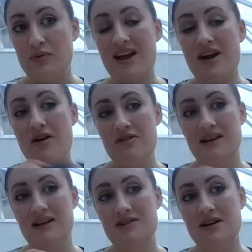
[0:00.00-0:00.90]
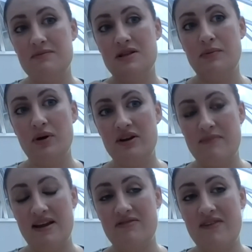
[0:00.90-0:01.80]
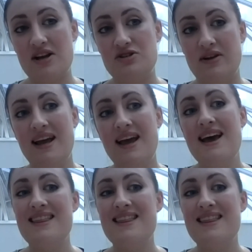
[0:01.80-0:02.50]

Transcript: They only looked up to the point of manufacturing.